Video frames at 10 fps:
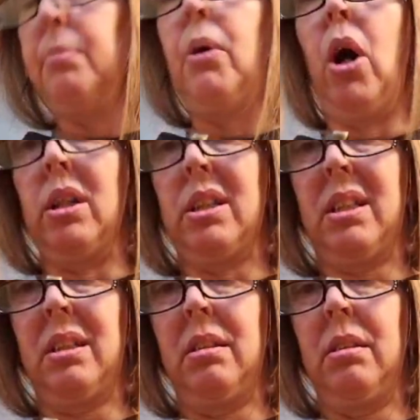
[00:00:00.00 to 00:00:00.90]

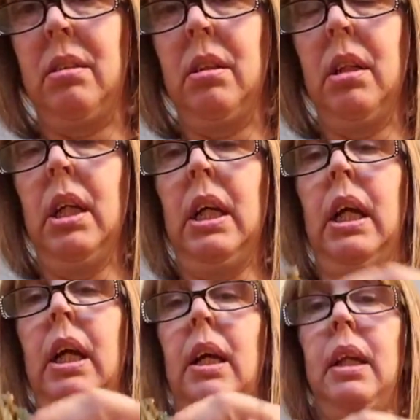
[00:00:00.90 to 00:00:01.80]
moss.
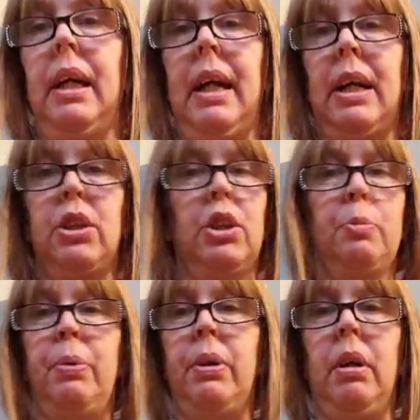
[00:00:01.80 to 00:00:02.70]
And I actually
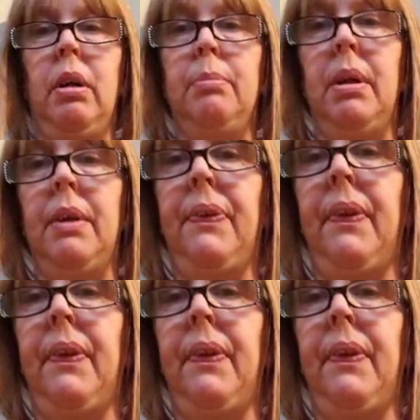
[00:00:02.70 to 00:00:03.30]
just put a